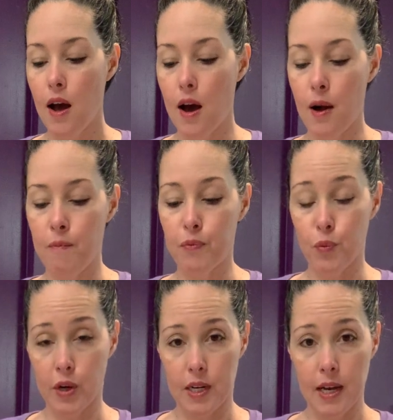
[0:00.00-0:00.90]
And
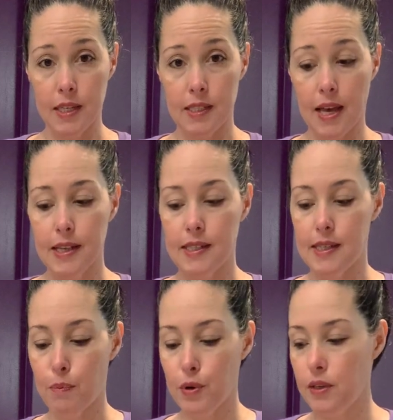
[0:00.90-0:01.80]
we're going to ice that
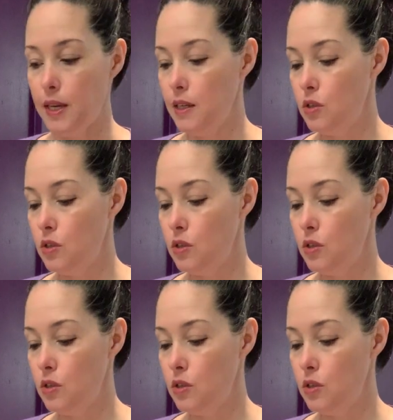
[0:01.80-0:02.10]
separately.